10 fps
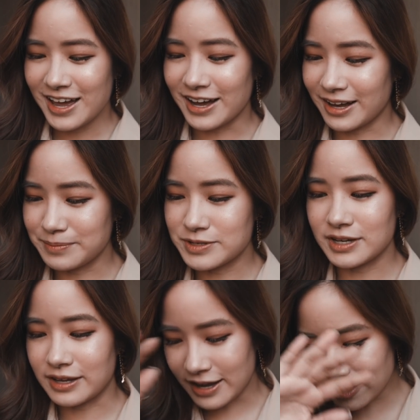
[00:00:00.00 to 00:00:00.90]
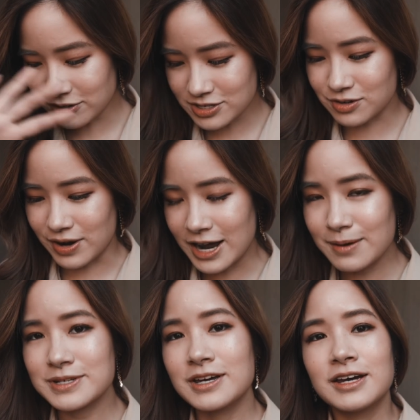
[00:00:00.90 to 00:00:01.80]
So yeah, that got
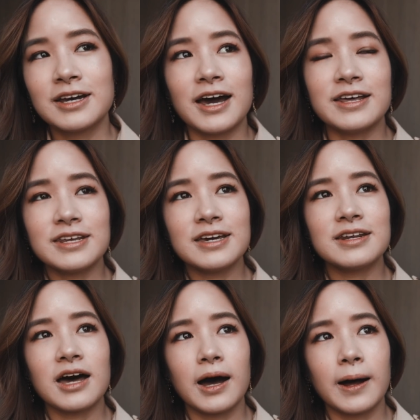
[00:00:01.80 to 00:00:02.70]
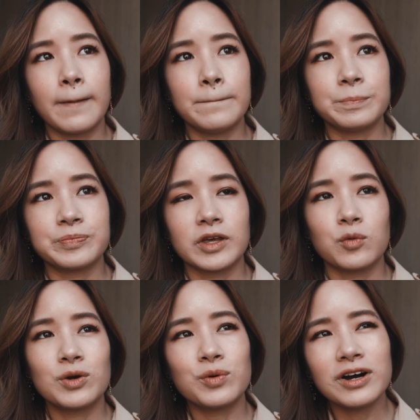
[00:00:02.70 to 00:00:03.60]
scrapped. And then
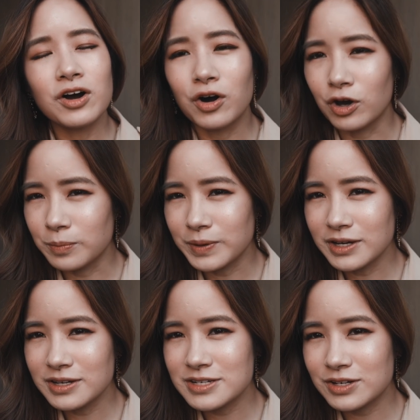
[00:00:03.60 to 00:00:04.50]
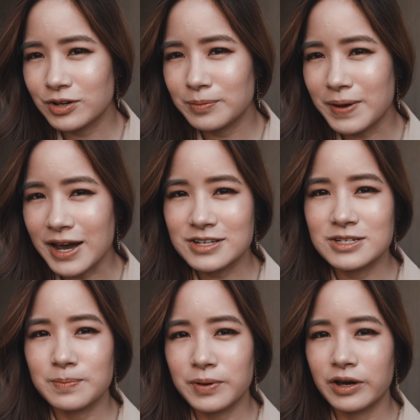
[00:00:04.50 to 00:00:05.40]
we were hoping to go back
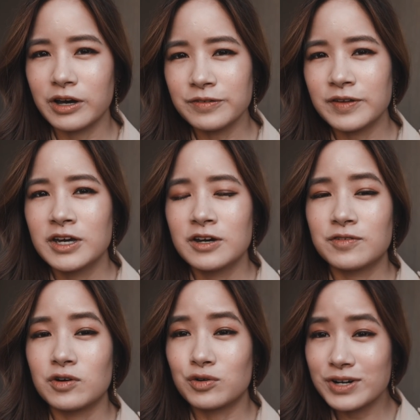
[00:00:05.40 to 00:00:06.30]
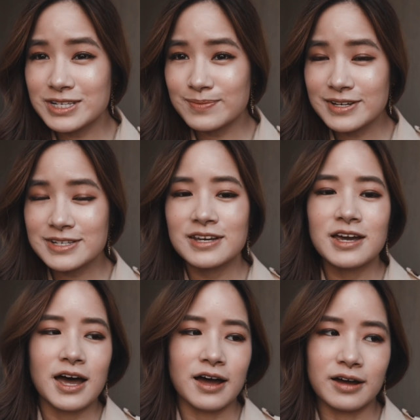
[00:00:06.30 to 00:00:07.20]
to Perth for Christmas.
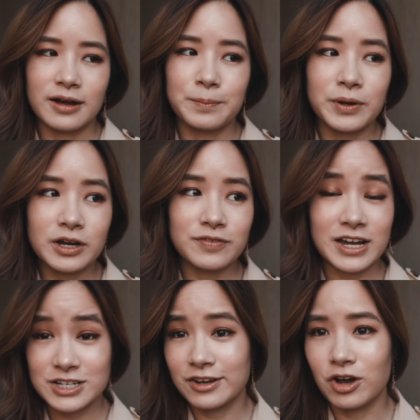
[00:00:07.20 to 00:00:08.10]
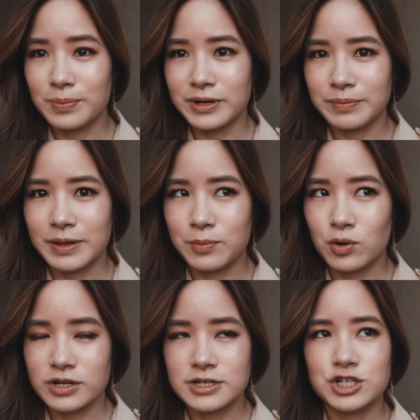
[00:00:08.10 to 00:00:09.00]
Perth actually opened up their
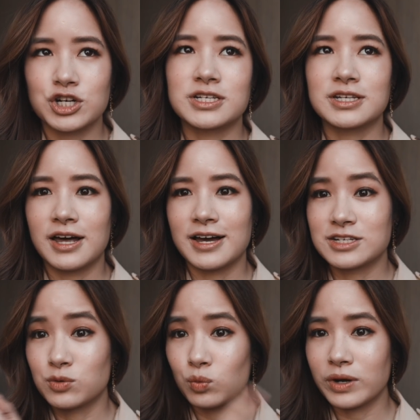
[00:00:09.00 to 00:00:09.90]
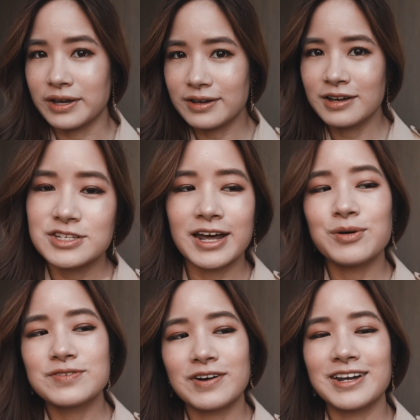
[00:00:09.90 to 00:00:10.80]
borders just last week, so
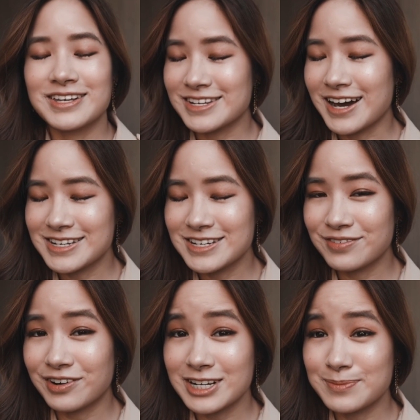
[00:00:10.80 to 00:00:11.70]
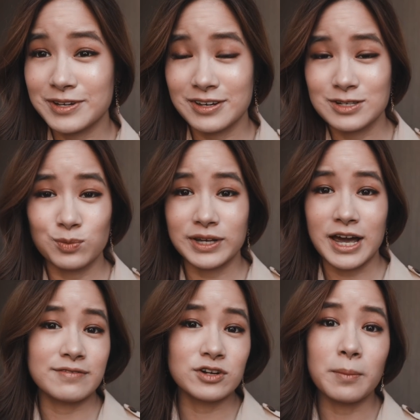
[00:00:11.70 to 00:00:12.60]
that was very exciting for us because we
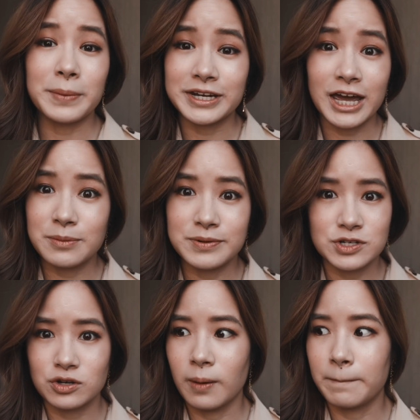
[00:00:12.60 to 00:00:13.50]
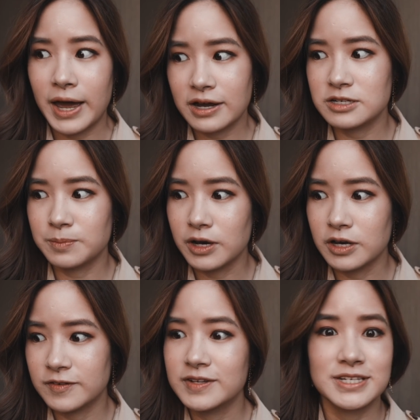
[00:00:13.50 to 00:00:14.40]
have not been able to go back to
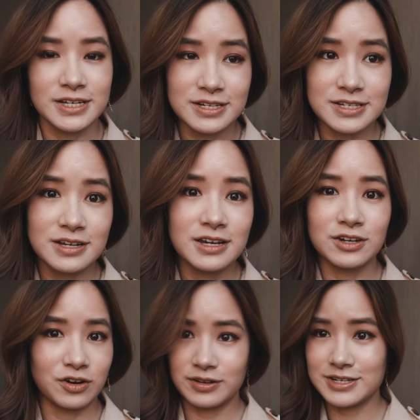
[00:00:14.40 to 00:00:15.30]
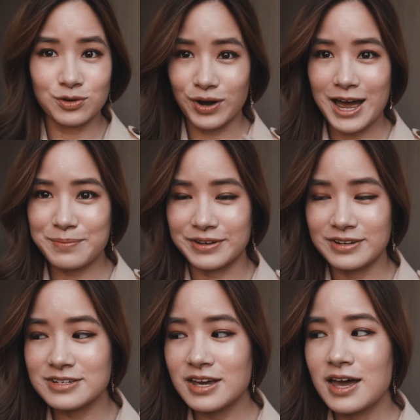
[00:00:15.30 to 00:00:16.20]
Perth since, you know, this all
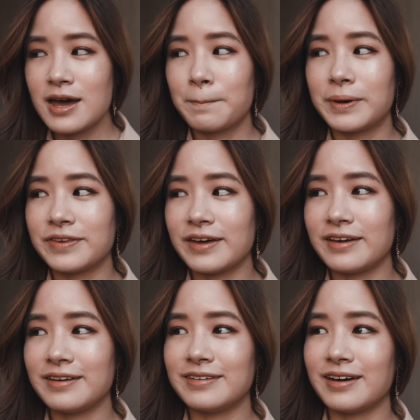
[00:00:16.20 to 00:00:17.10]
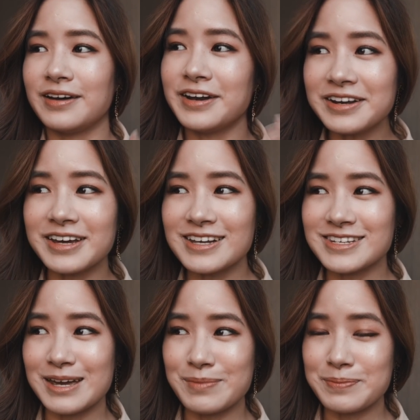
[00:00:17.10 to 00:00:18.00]
happened. But then another
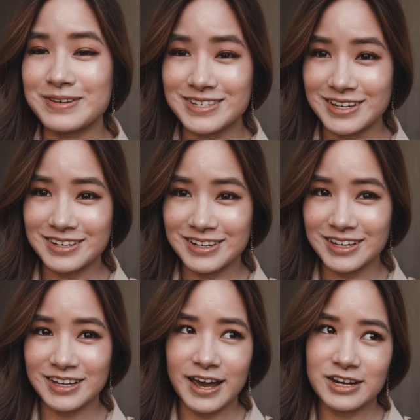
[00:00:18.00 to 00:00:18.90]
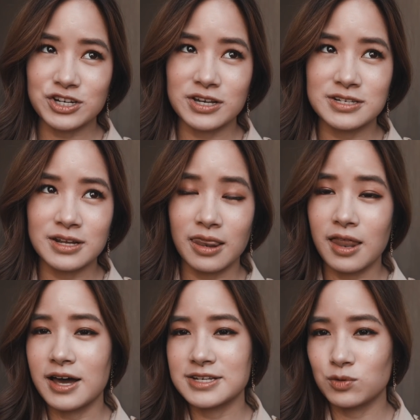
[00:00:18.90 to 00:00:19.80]
case came up in Sydney like just
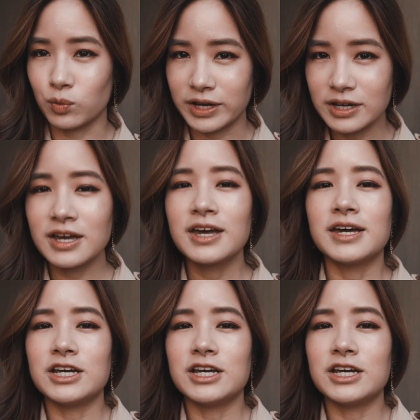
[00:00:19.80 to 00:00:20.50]
last week.